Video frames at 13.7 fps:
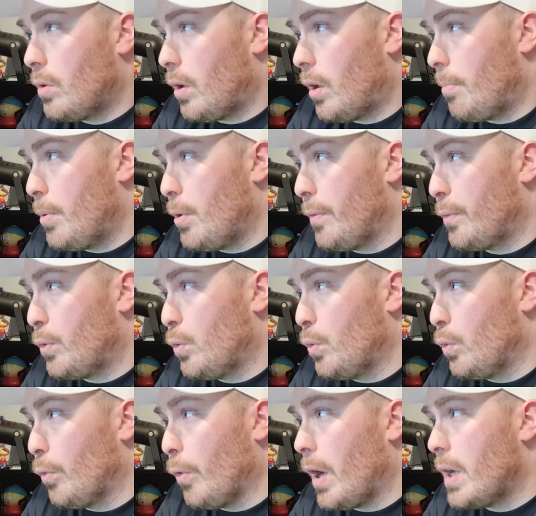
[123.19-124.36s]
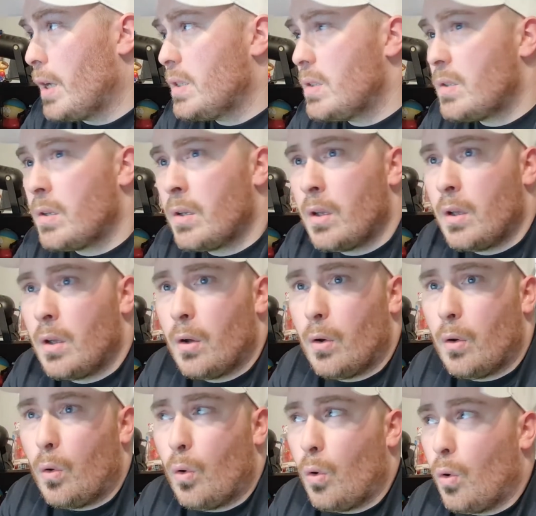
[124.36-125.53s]
a pair of cool greys,
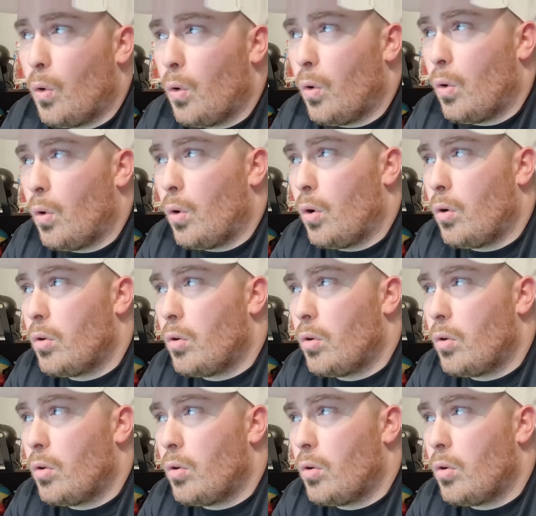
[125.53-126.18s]
or